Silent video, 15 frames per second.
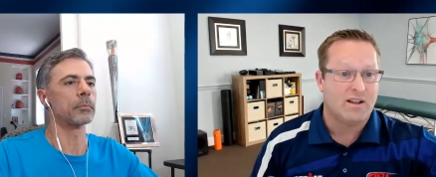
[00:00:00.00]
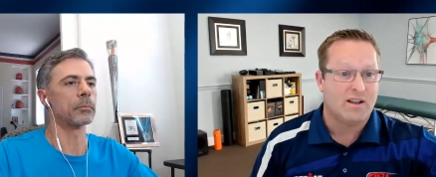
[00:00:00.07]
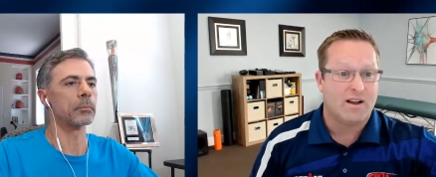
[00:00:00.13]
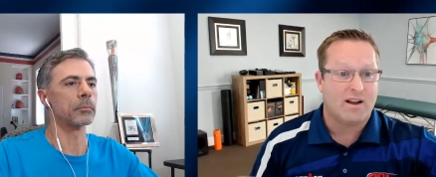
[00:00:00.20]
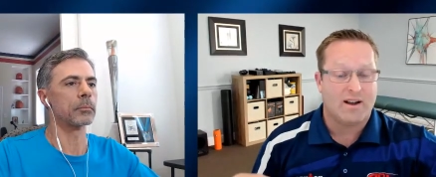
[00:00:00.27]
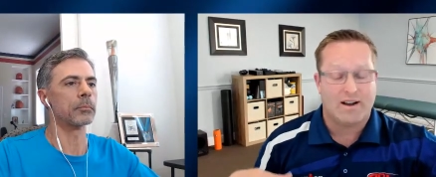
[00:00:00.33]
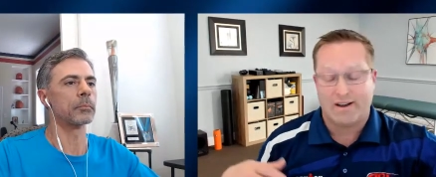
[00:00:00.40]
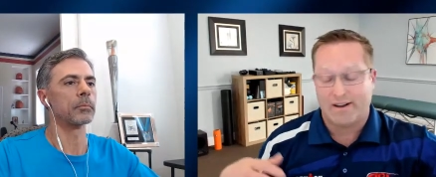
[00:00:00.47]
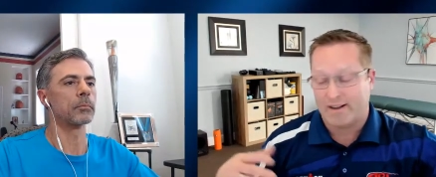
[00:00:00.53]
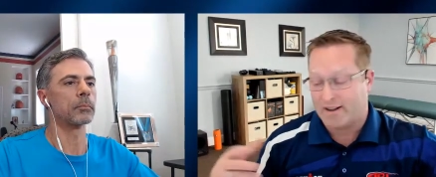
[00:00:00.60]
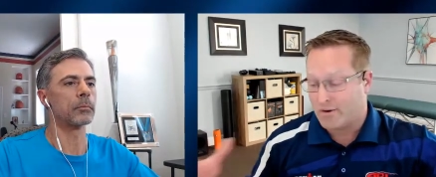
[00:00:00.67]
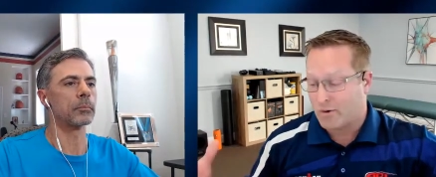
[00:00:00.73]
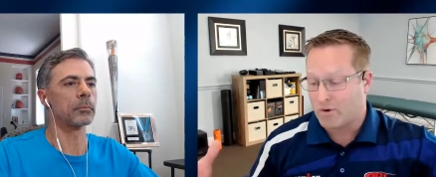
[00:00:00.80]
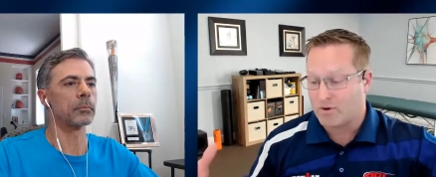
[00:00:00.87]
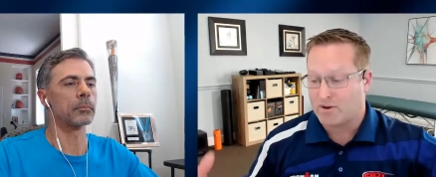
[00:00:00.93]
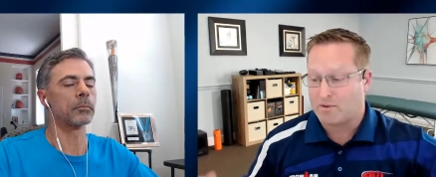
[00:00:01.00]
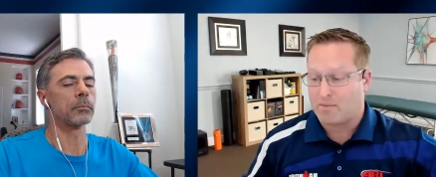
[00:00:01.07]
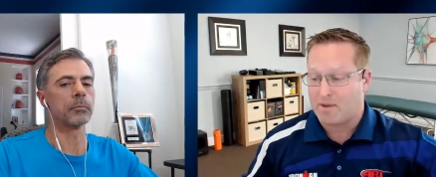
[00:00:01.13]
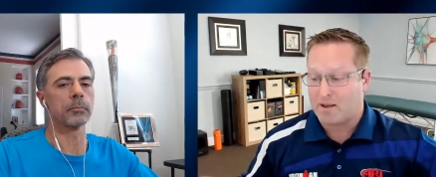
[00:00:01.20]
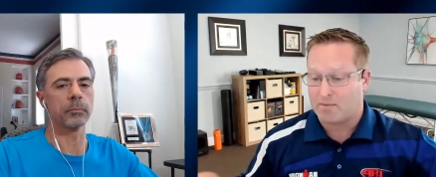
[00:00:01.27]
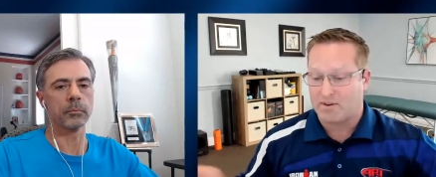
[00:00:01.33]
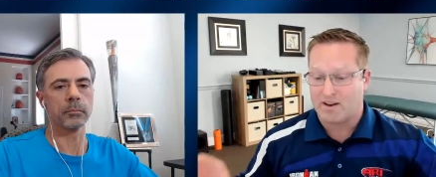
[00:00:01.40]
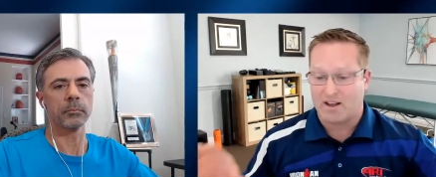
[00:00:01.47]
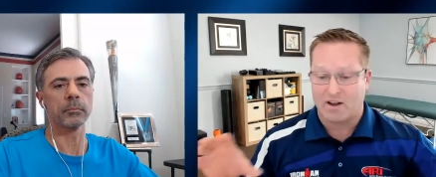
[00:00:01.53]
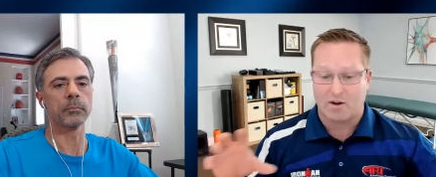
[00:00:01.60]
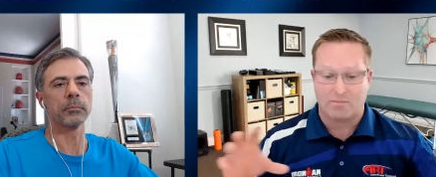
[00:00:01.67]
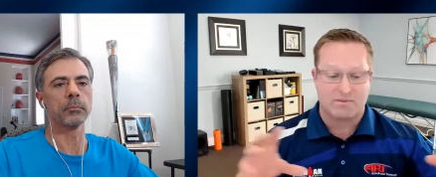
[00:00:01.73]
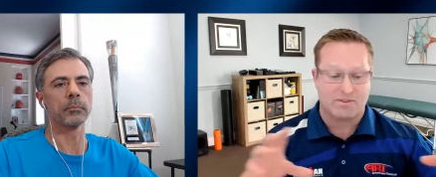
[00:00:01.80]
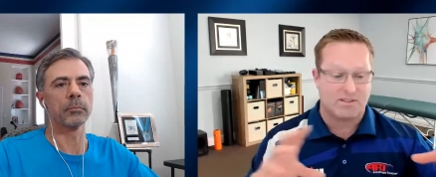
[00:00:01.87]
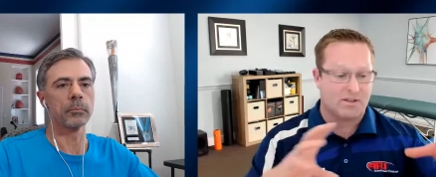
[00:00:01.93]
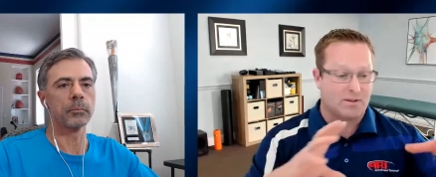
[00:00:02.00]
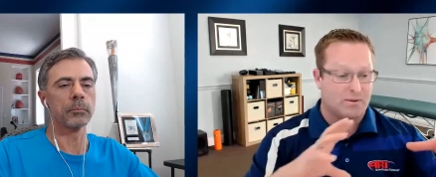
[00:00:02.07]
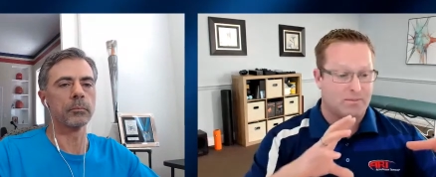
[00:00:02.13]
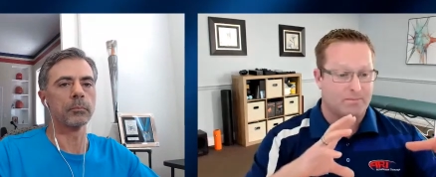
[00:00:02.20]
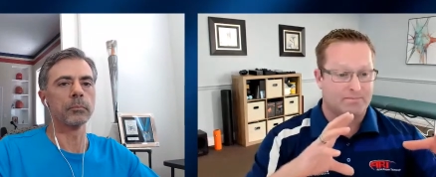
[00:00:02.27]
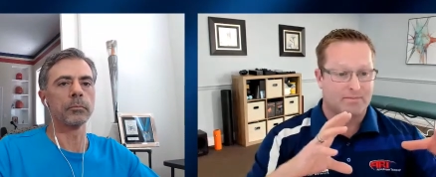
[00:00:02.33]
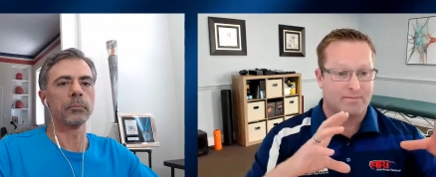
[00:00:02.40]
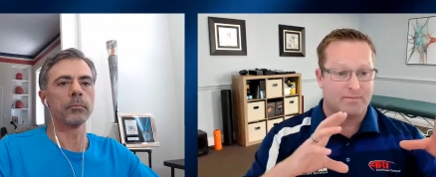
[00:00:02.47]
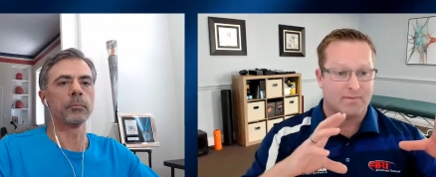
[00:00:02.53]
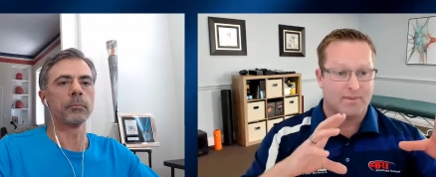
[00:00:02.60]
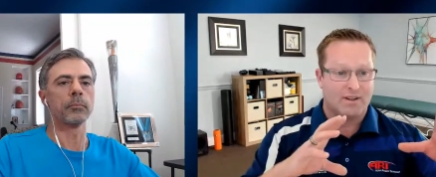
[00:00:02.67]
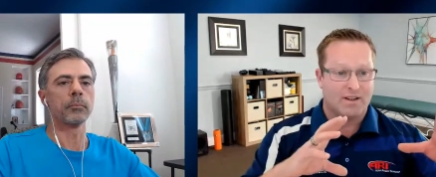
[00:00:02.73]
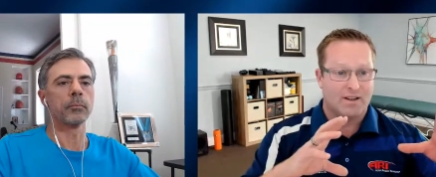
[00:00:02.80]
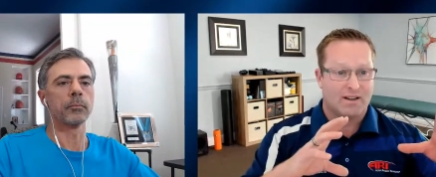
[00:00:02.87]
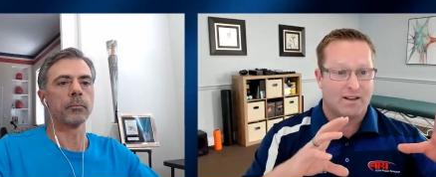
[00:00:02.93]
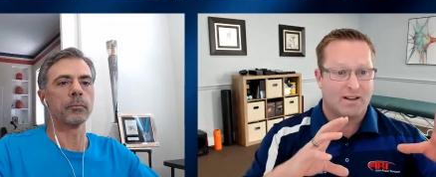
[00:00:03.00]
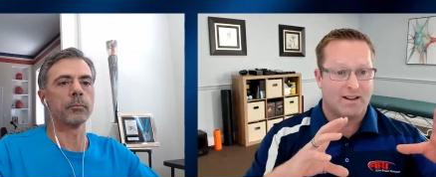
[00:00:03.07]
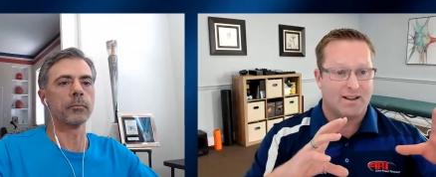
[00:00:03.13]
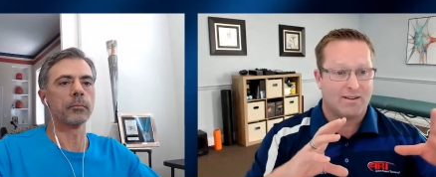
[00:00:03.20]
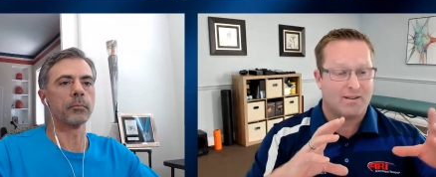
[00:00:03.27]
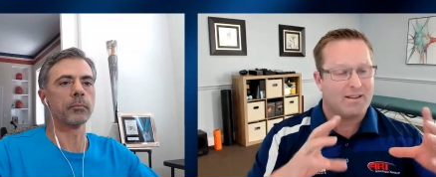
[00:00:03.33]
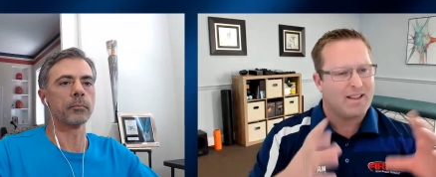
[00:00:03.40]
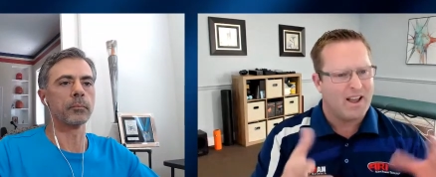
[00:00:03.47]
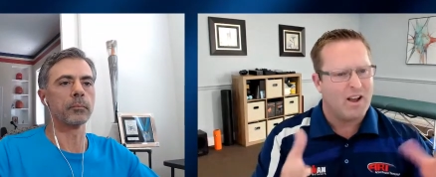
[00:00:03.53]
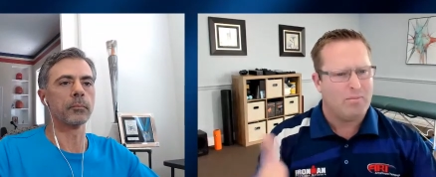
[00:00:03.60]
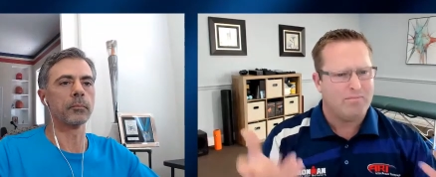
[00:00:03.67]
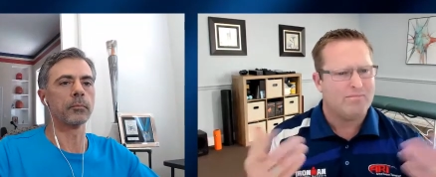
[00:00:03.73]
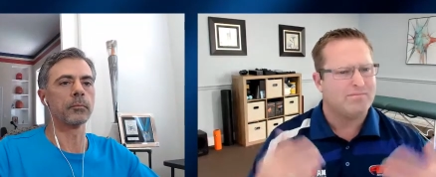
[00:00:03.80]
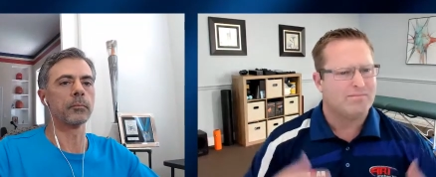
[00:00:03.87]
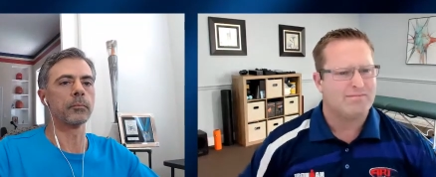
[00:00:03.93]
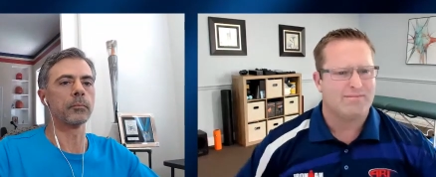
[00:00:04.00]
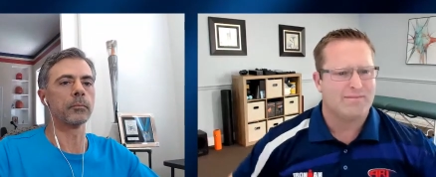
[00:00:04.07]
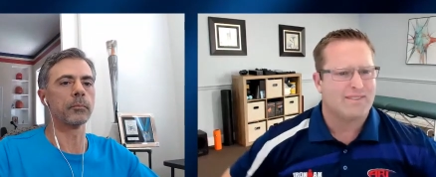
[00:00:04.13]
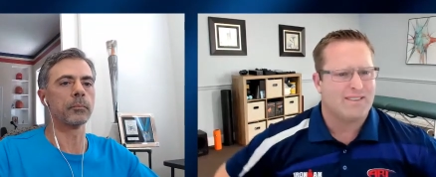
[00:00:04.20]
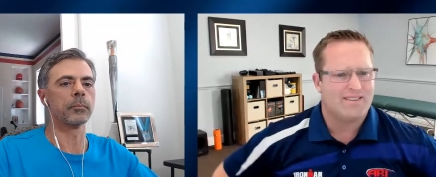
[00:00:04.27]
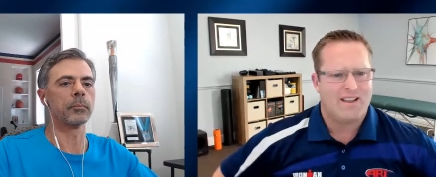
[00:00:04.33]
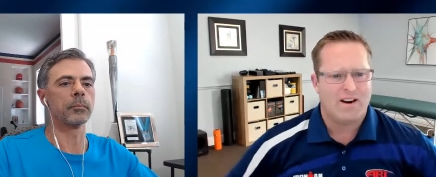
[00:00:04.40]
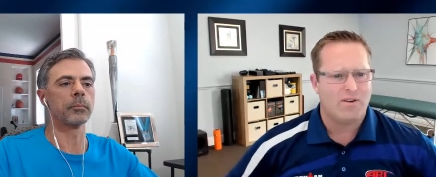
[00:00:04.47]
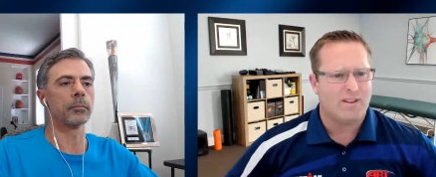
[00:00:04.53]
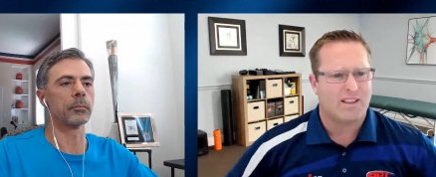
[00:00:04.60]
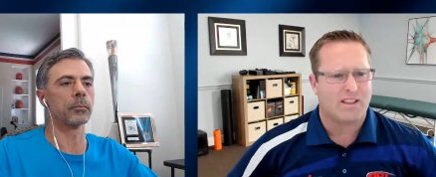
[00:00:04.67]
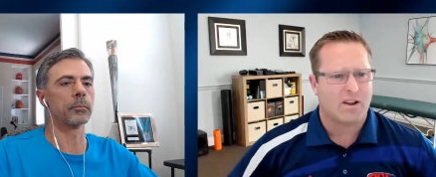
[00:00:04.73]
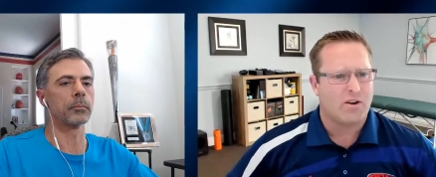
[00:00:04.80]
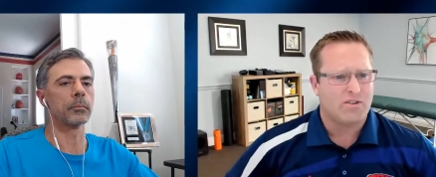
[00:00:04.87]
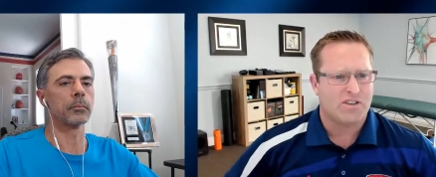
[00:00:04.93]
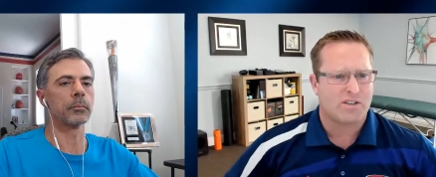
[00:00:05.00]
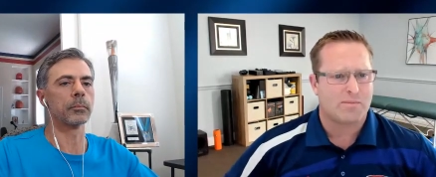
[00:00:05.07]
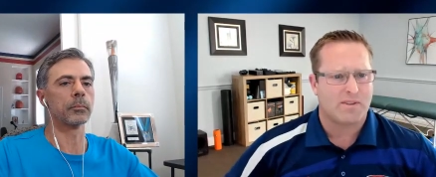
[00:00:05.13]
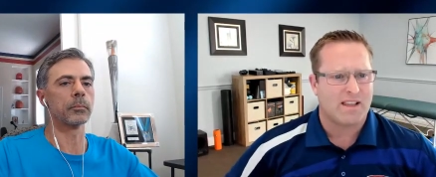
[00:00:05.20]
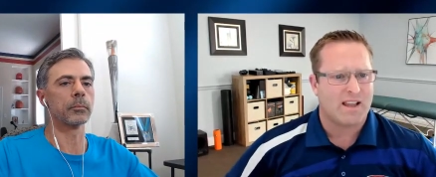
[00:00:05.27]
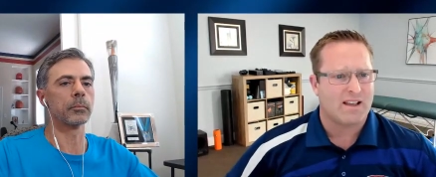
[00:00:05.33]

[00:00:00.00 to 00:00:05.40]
Speaker 1: uh, in order to be able to help to uh, help not only the coaches but the